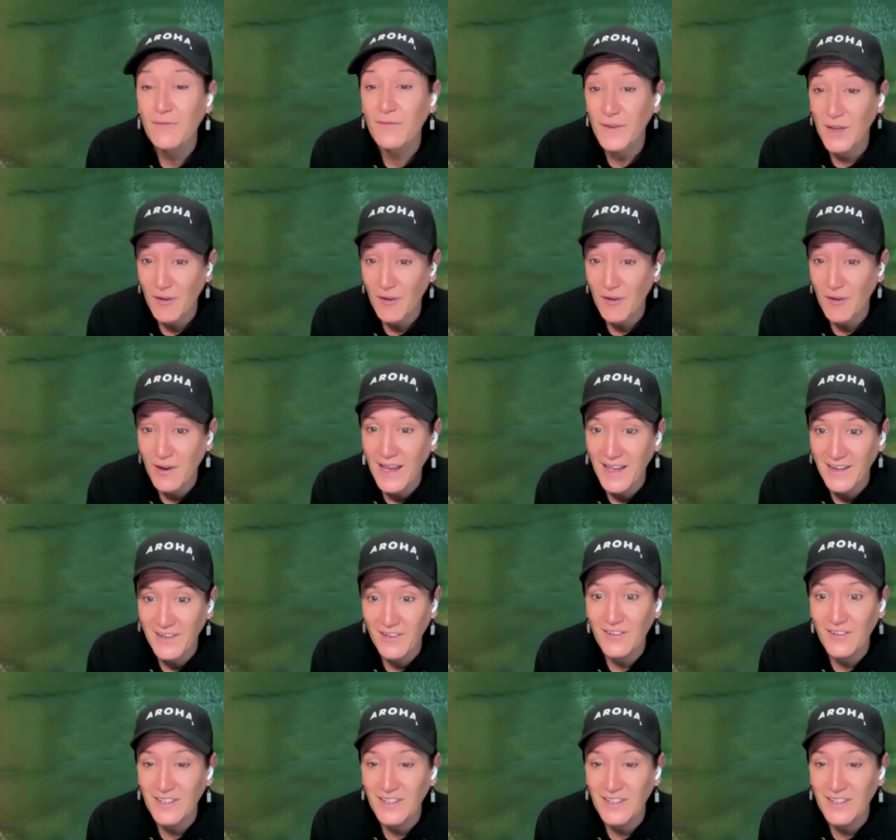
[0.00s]
working very
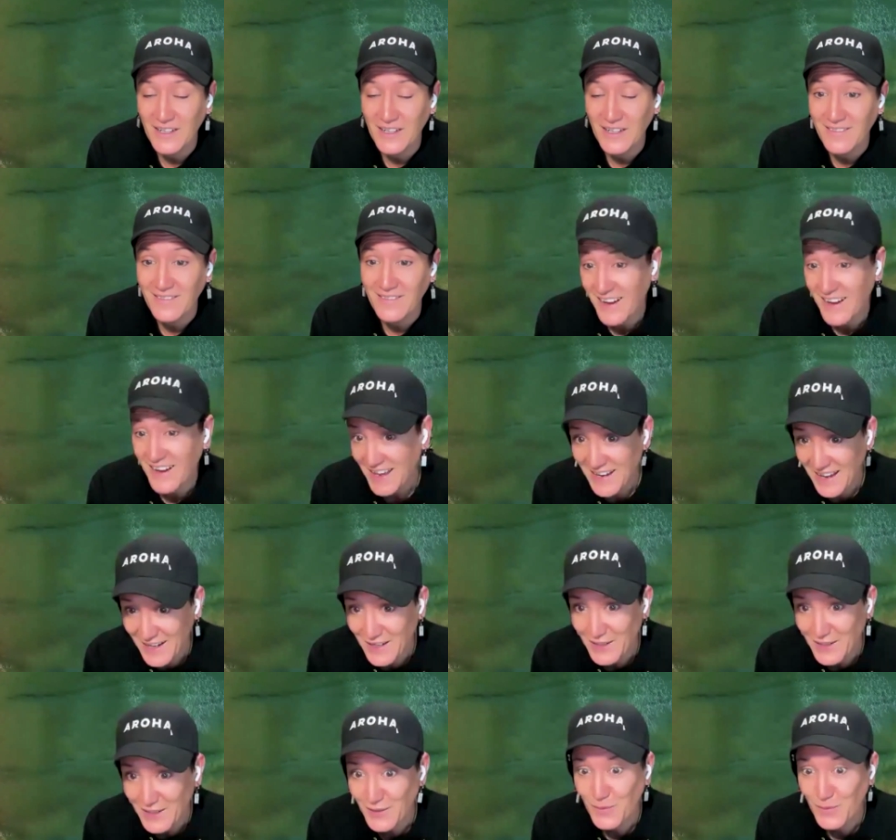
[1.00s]
hard on,
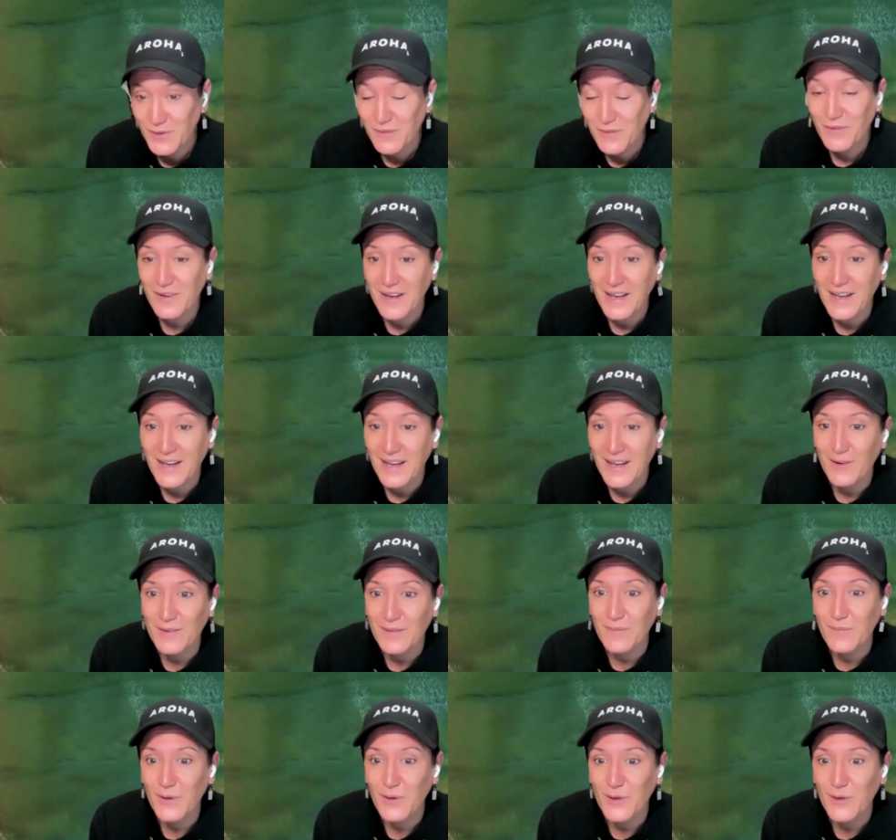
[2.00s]
and Ellie's worked very
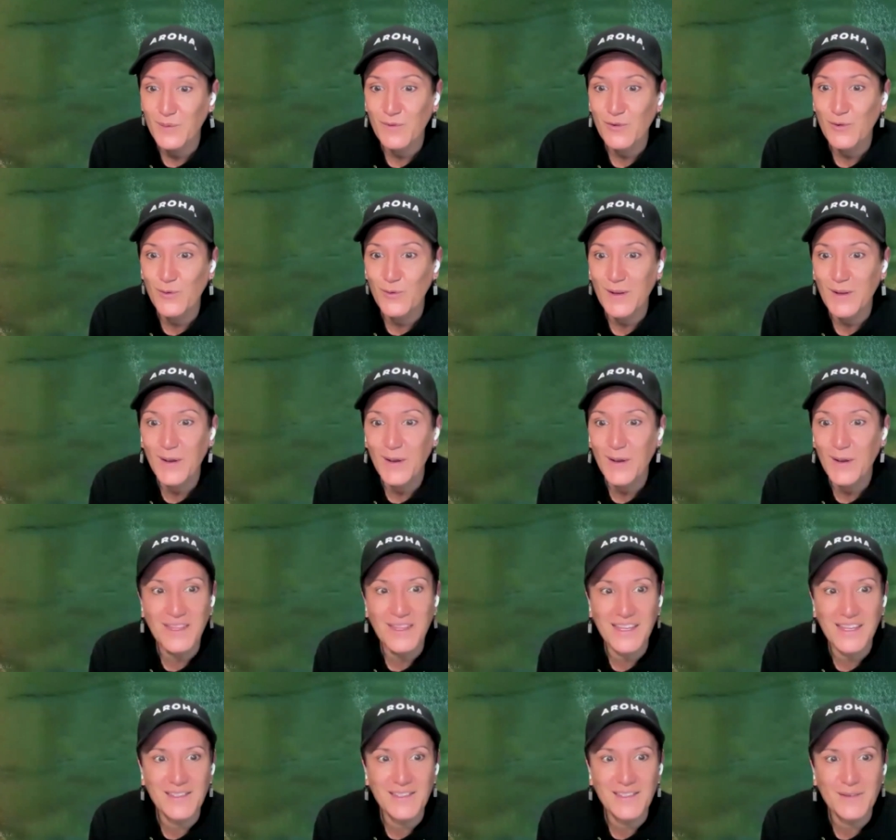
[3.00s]
hard on bottom trawling
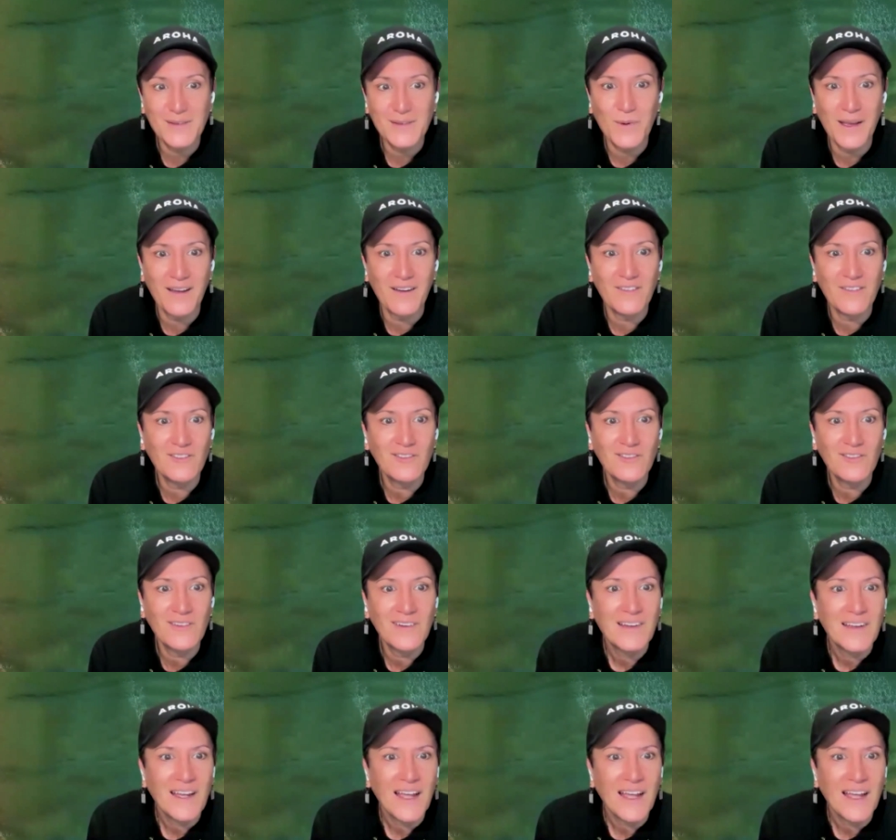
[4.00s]
over the years as
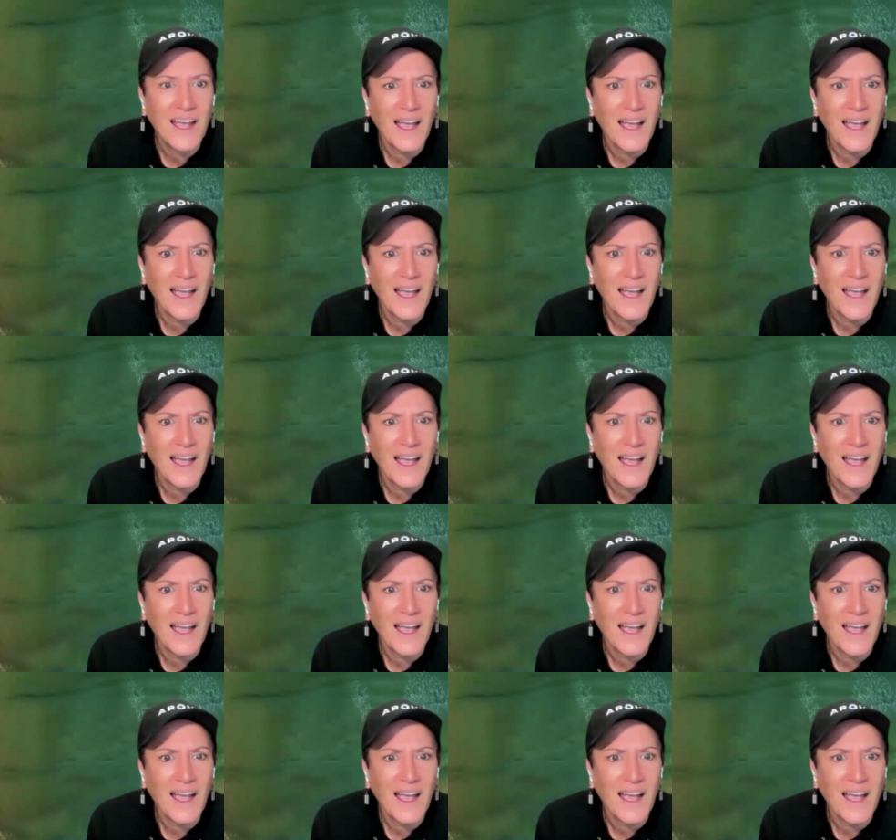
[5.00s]
well.